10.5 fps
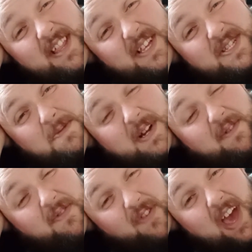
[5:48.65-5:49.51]
That seems
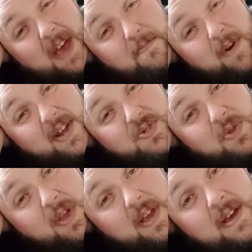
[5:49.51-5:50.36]
like a fair price,
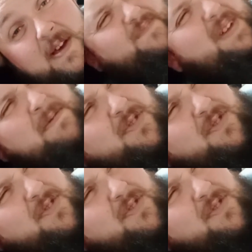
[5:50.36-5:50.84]
doesn't it? I'm not